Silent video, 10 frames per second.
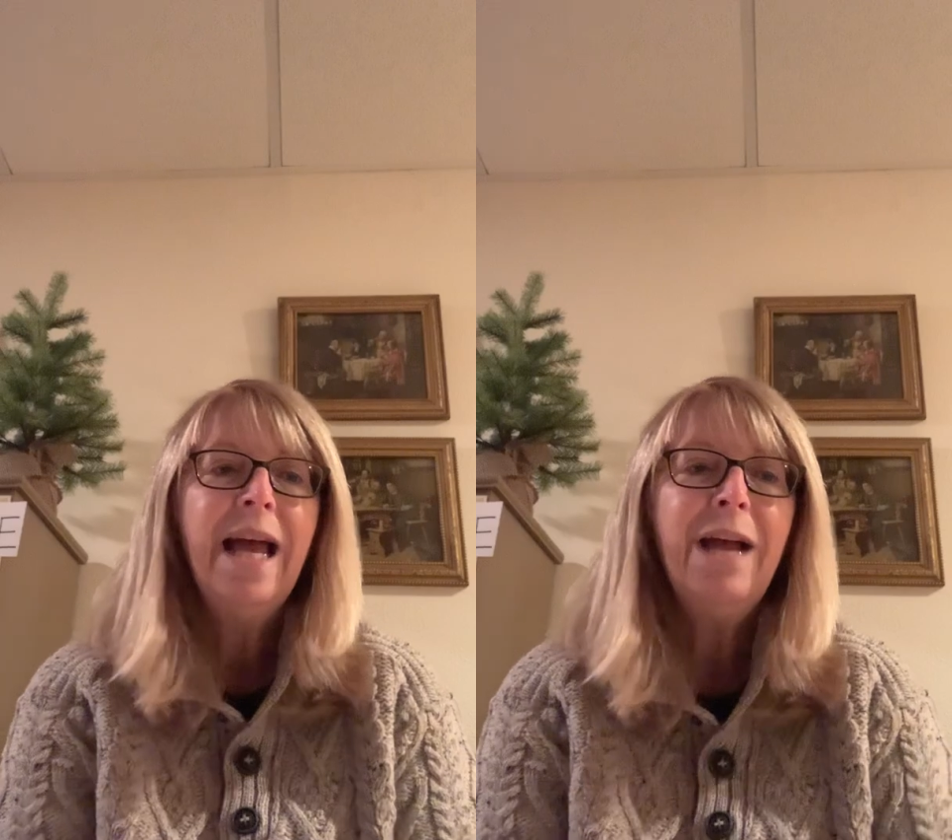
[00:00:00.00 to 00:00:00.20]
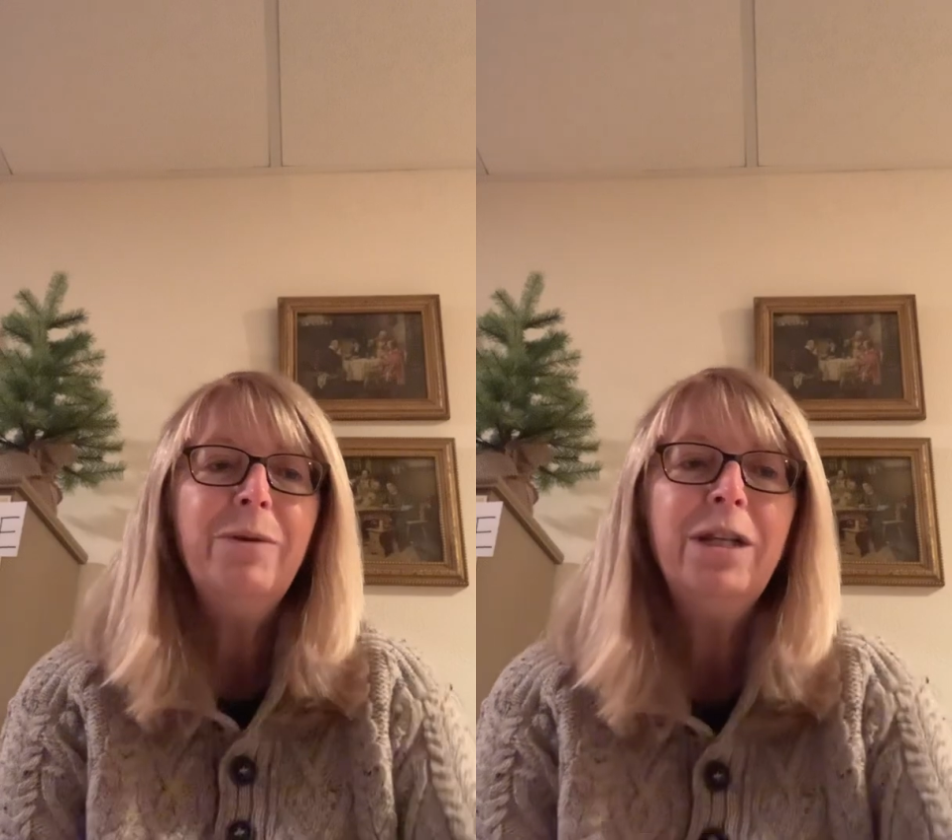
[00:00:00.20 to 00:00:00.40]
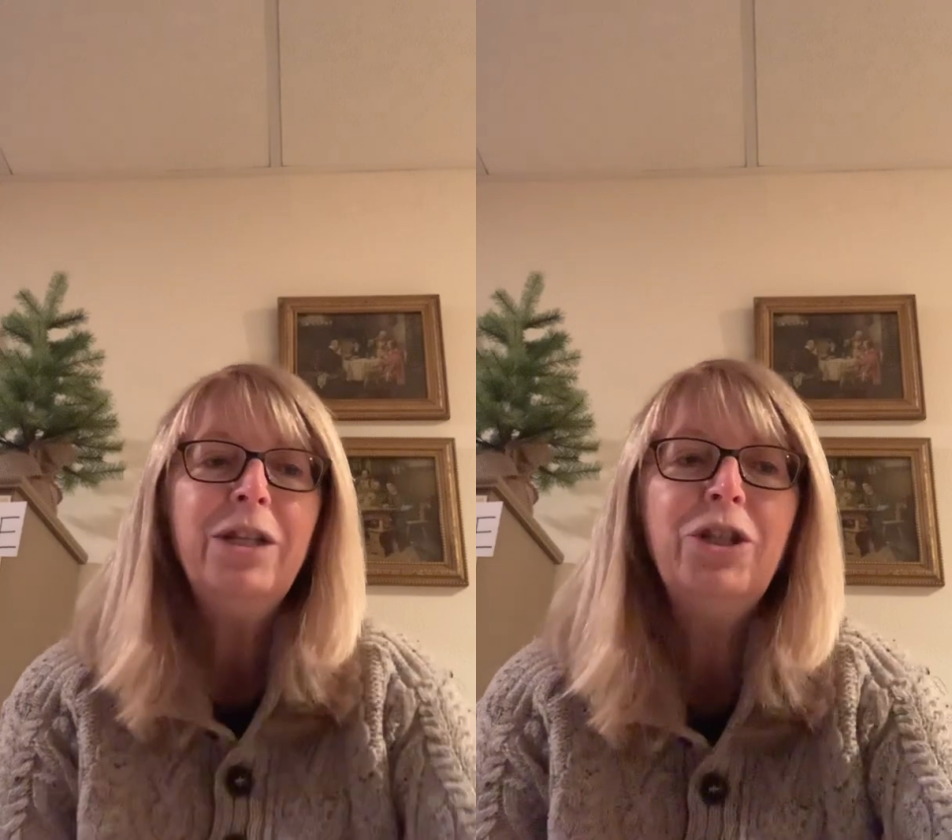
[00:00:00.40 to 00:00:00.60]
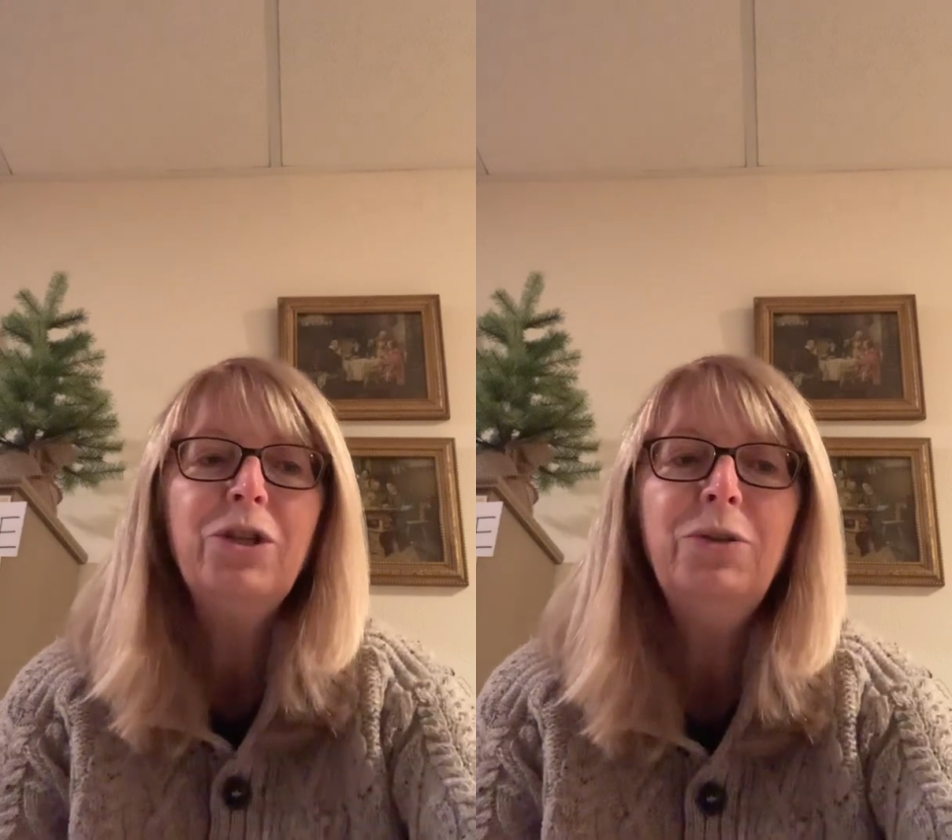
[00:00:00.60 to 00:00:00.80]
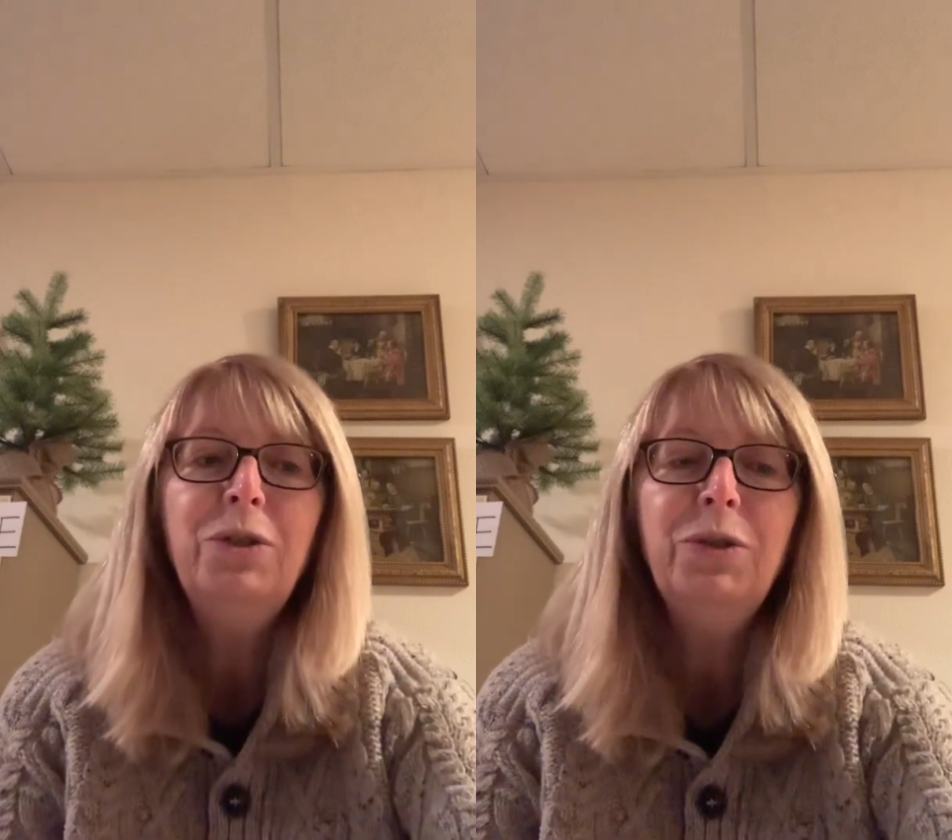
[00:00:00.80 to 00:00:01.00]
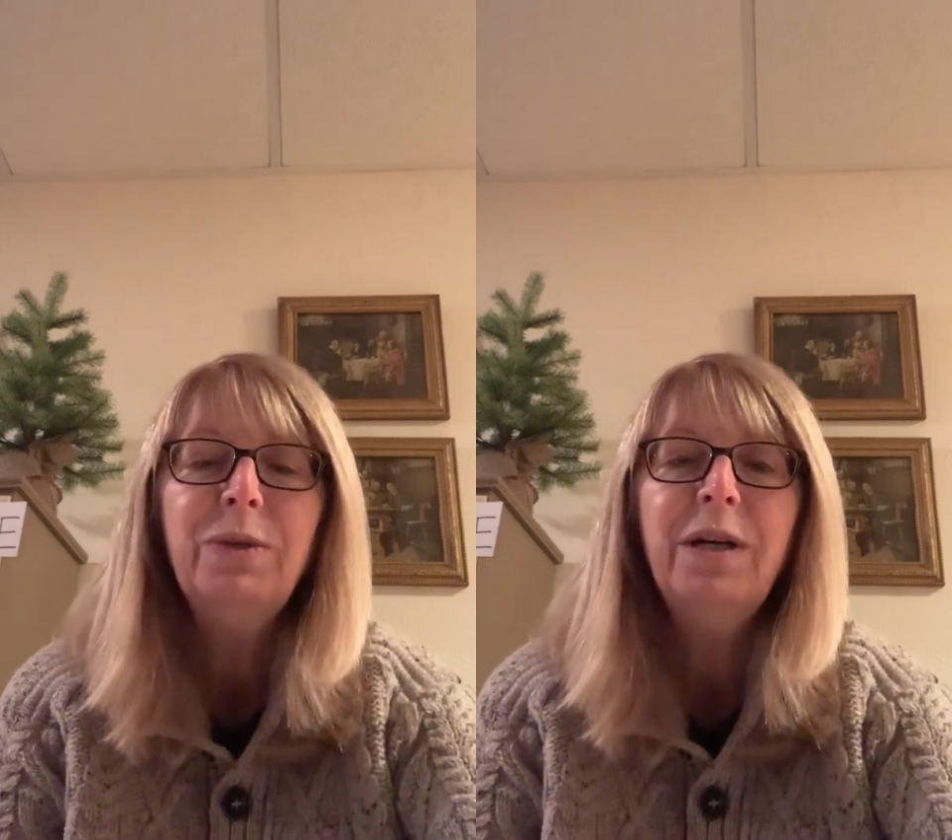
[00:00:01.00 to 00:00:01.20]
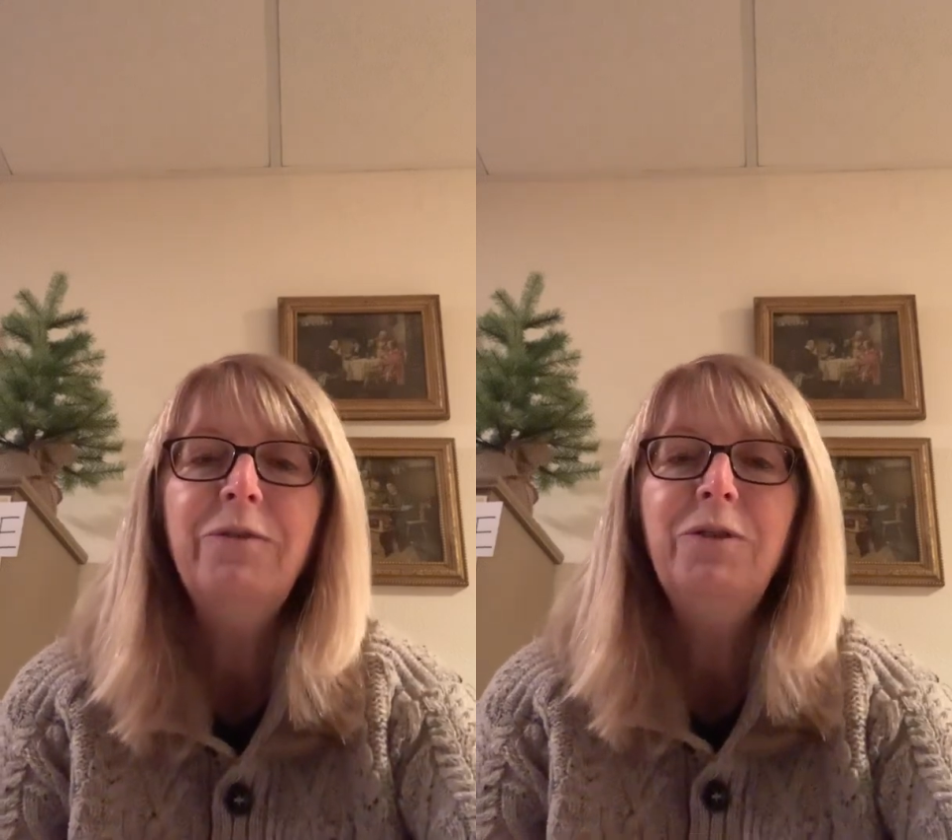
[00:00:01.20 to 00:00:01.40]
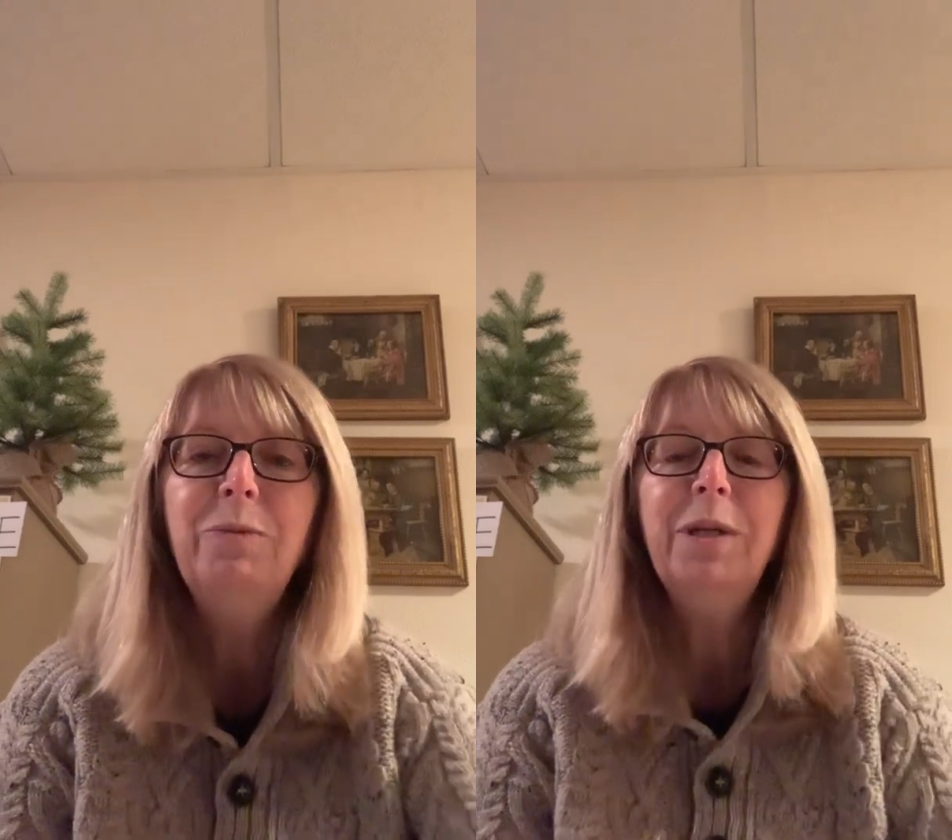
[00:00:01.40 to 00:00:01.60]
I want to show you a
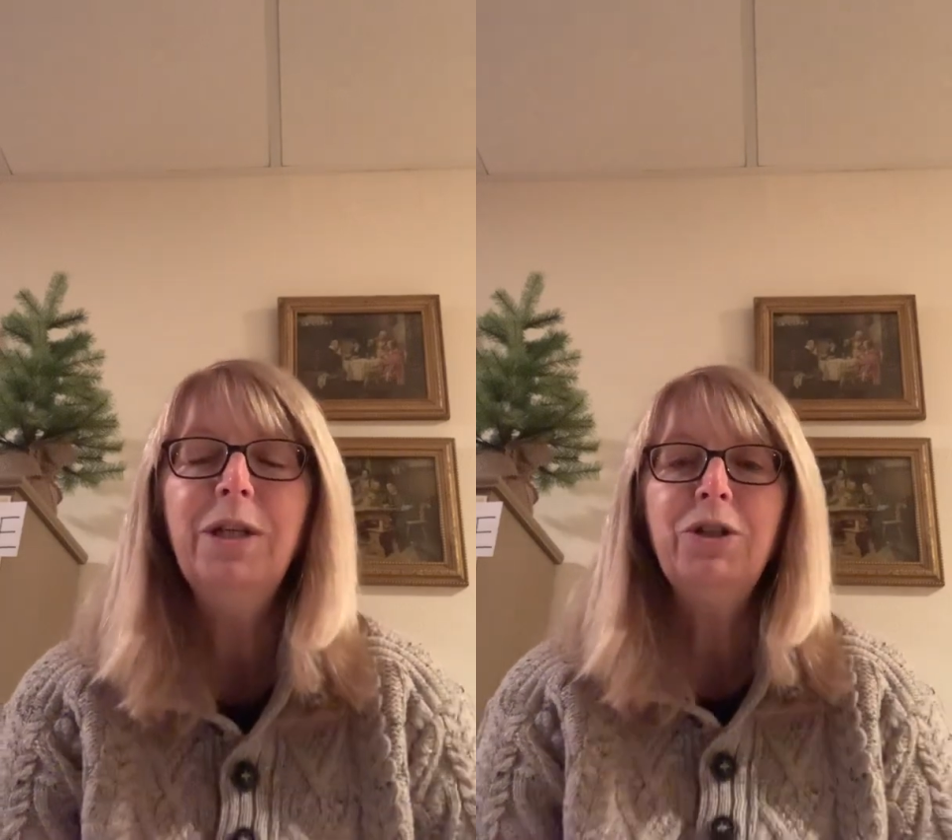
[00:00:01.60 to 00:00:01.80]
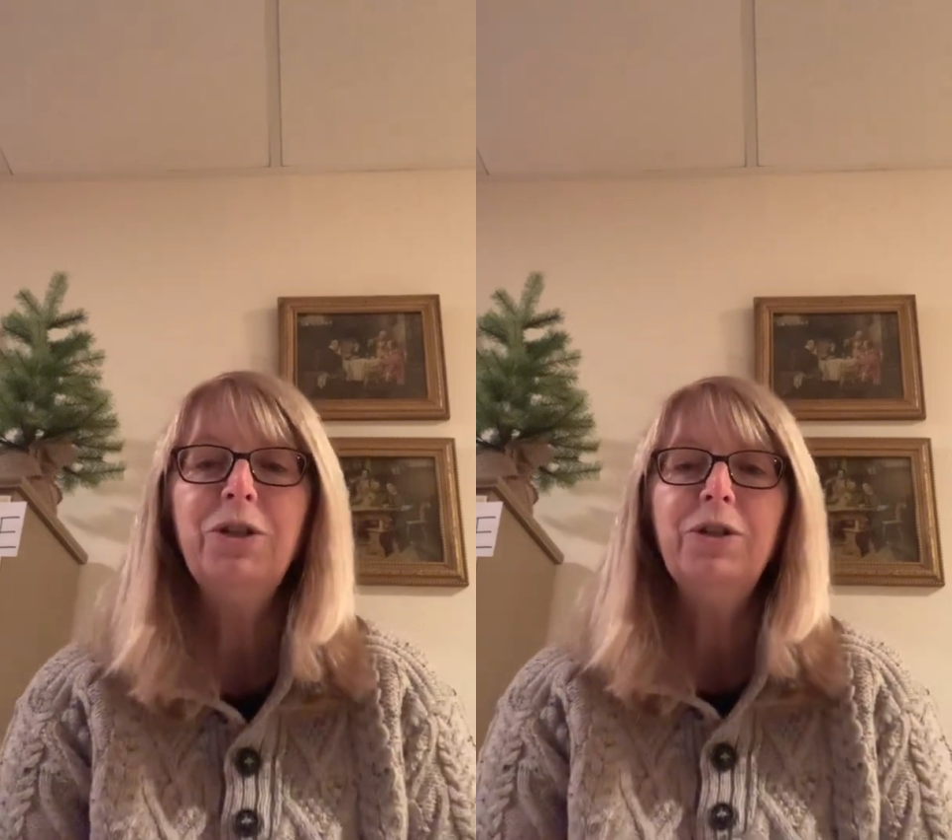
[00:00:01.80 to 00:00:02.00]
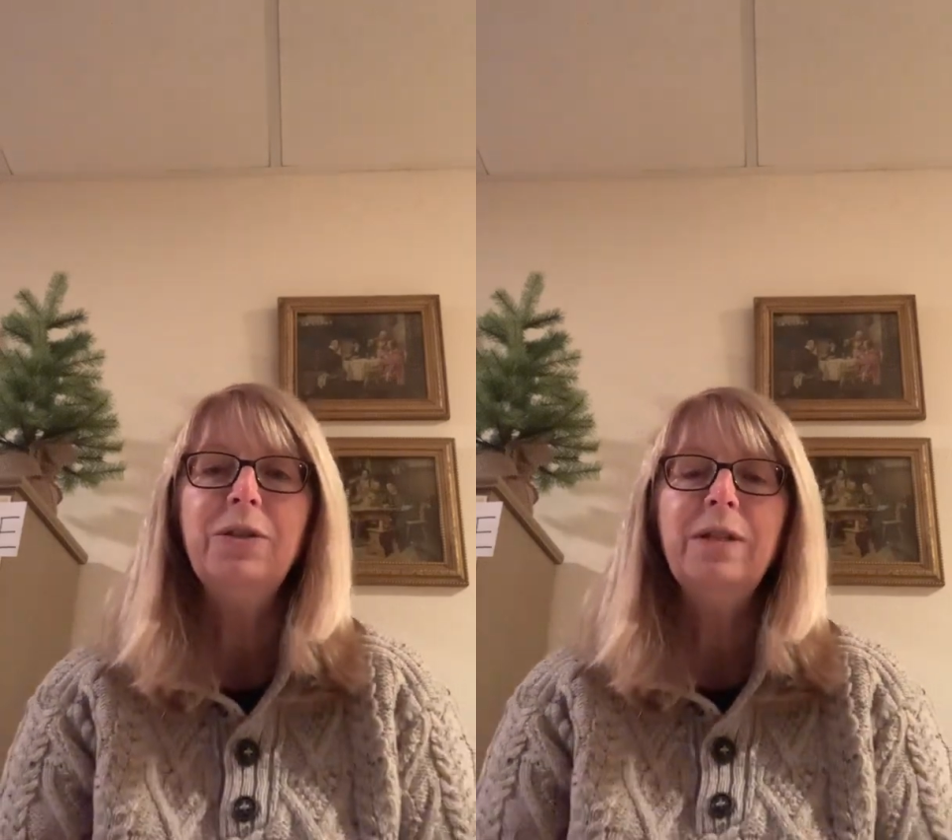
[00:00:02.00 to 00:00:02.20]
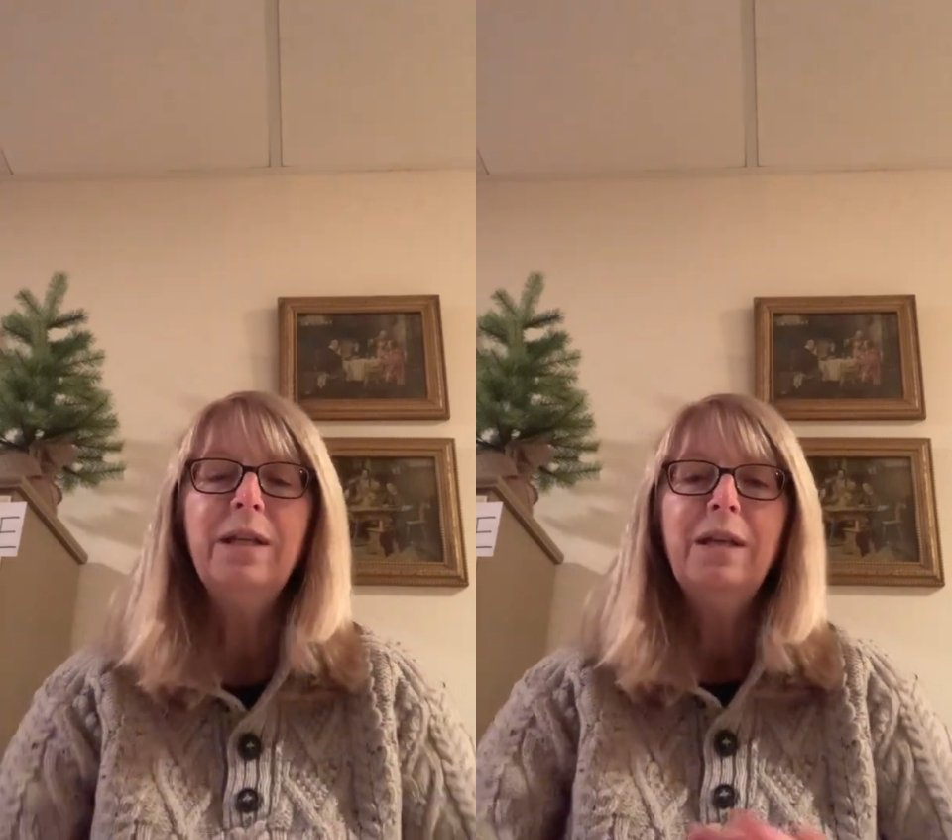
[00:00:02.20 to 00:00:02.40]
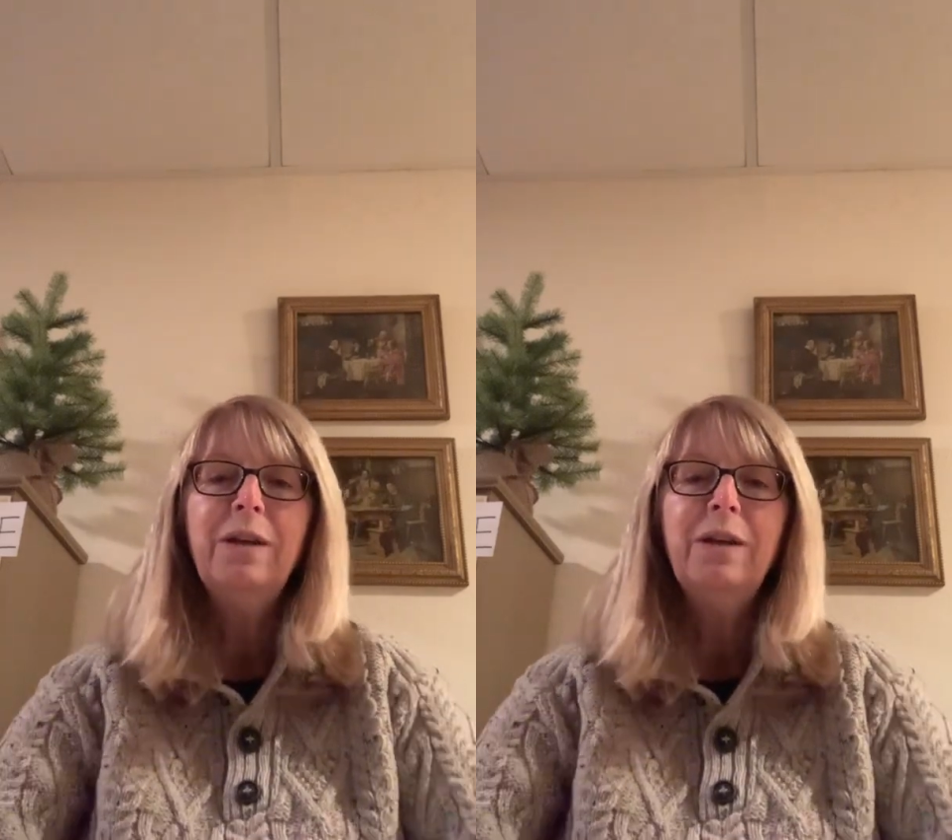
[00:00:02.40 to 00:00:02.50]
few pictures